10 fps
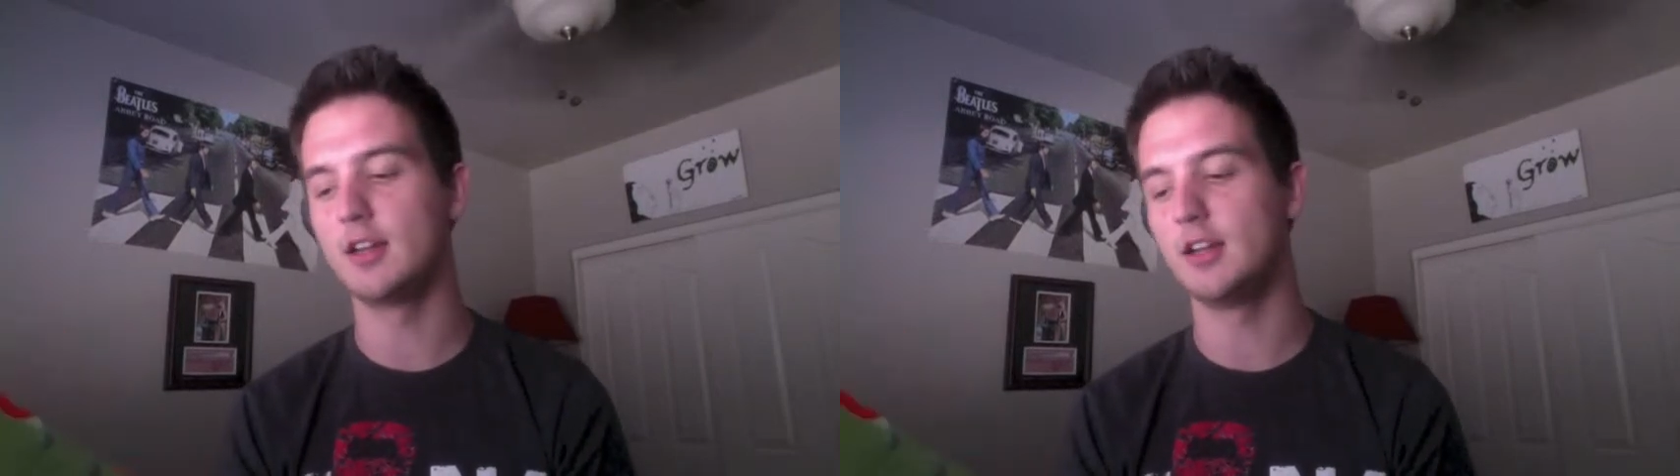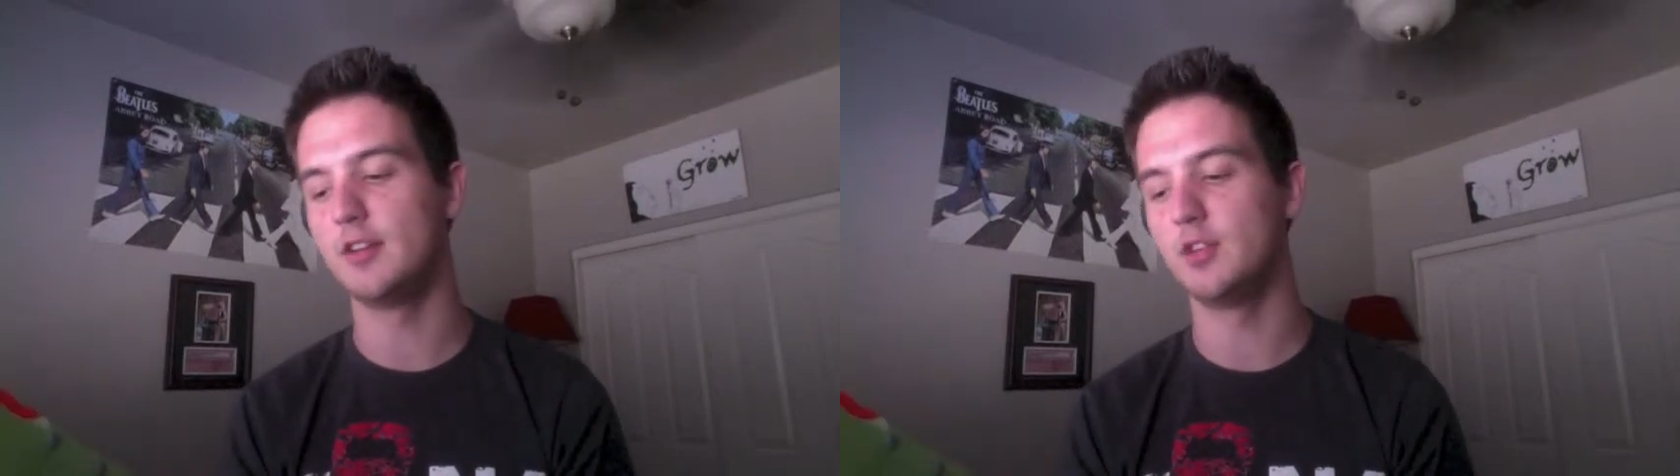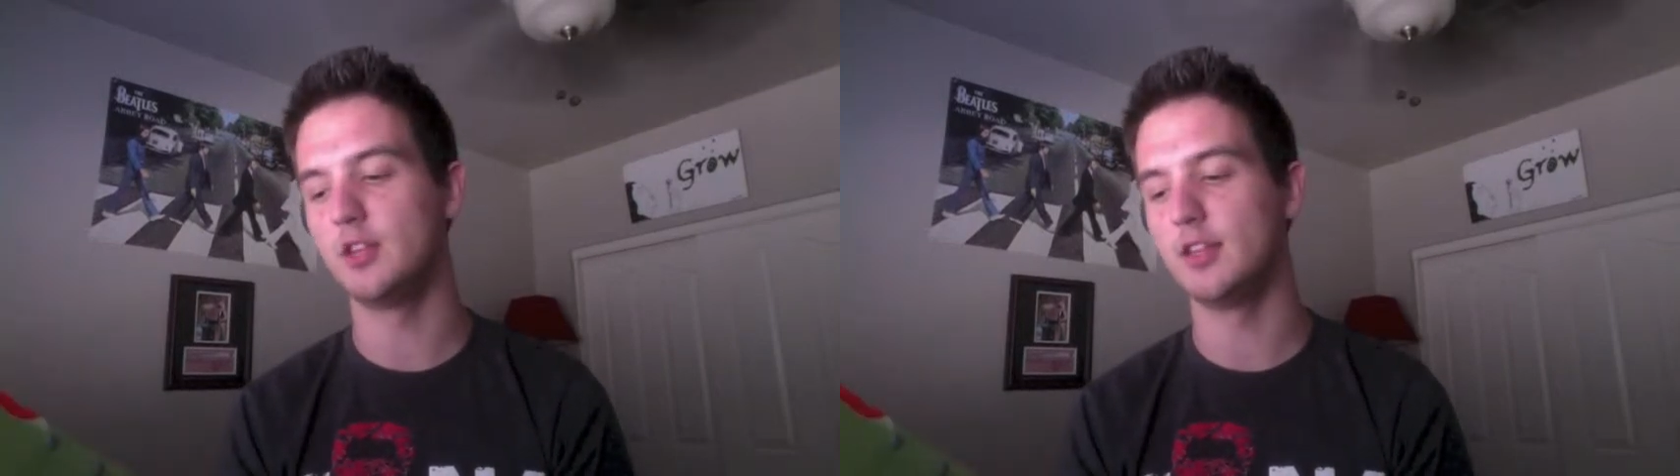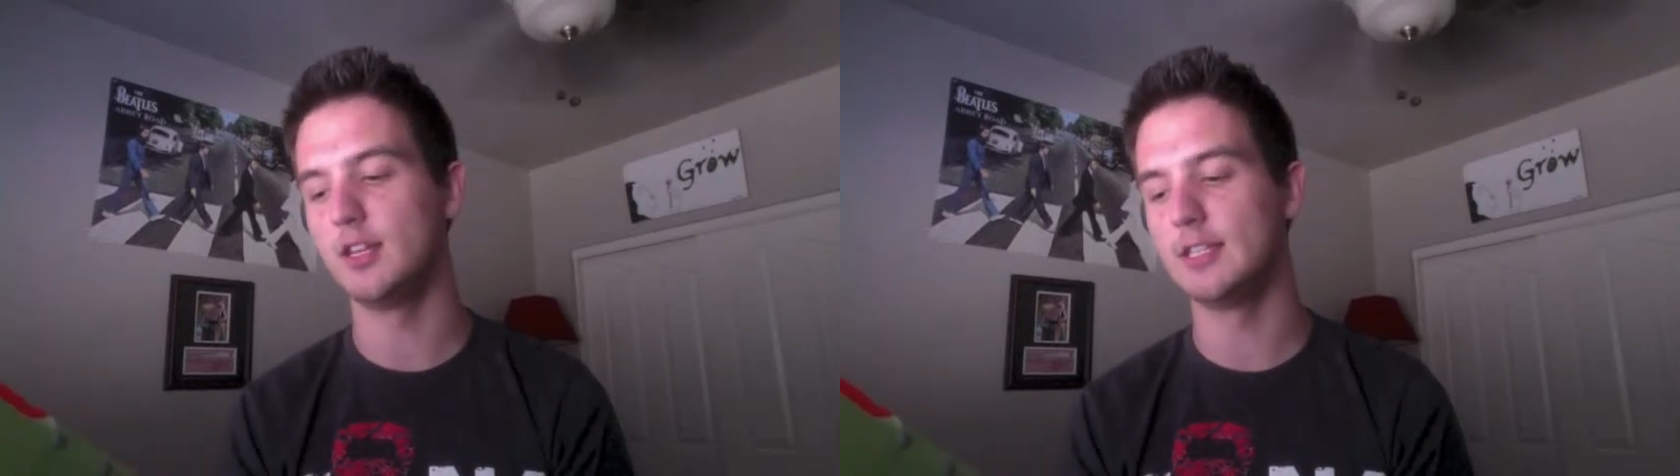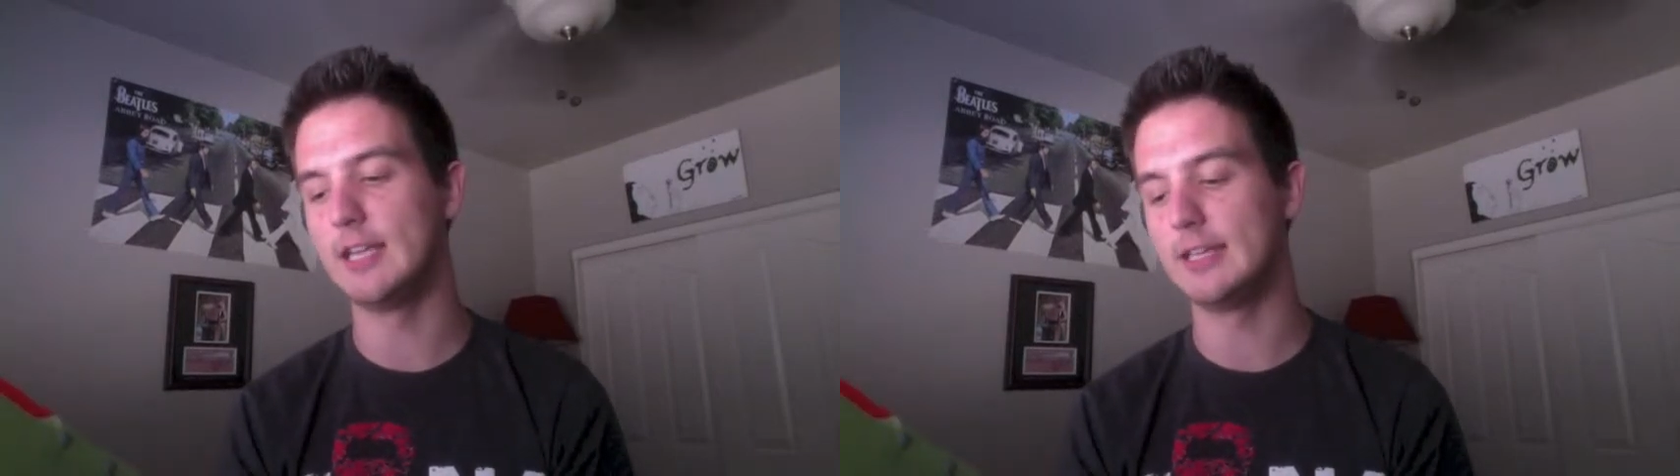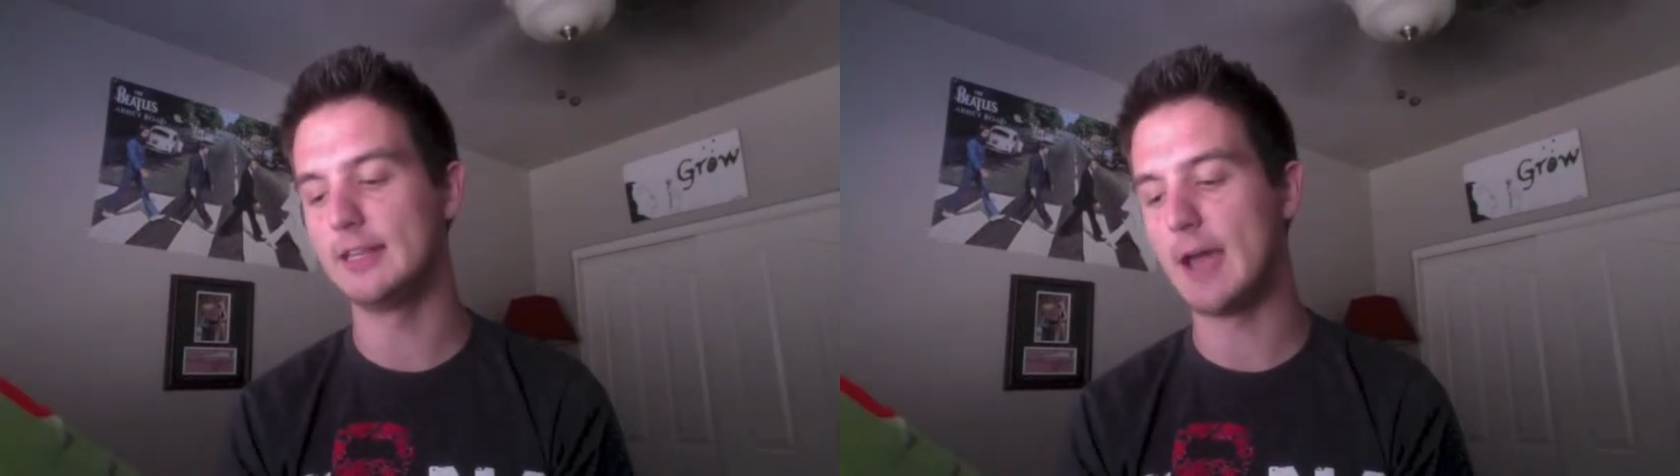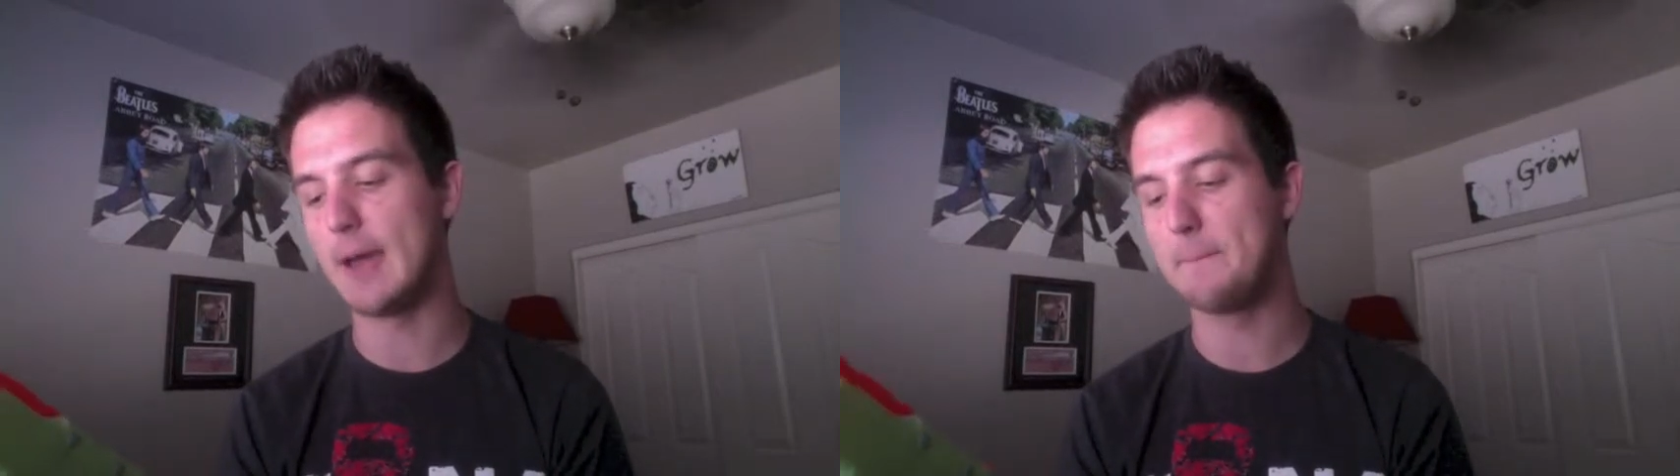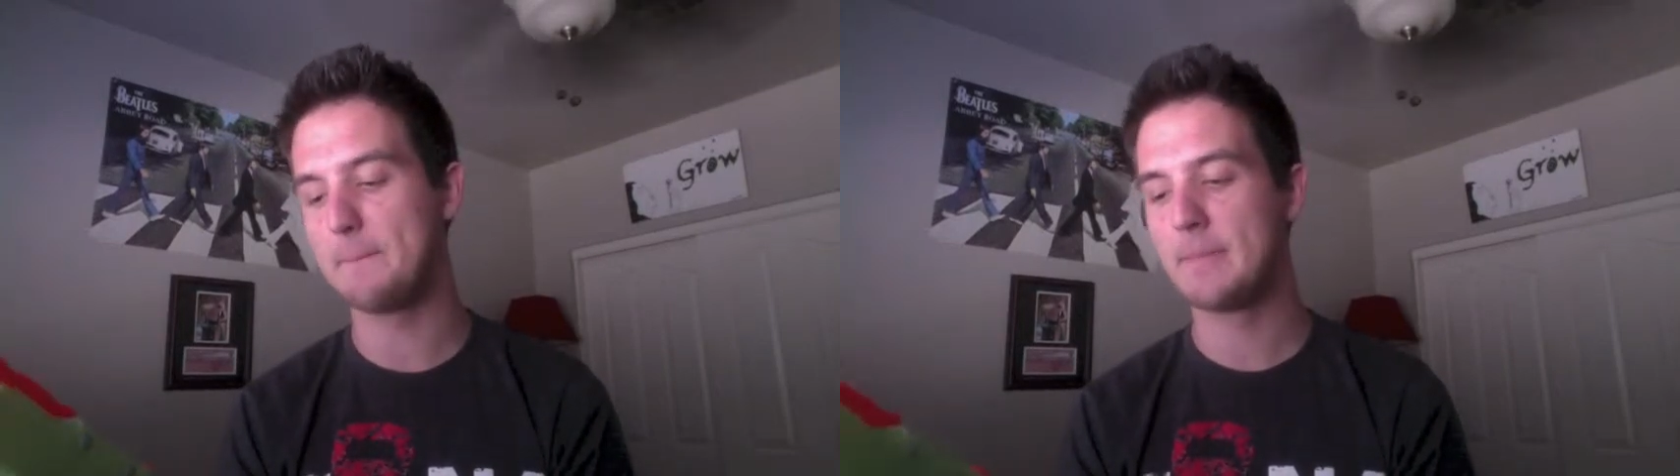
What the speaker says: and everything like that.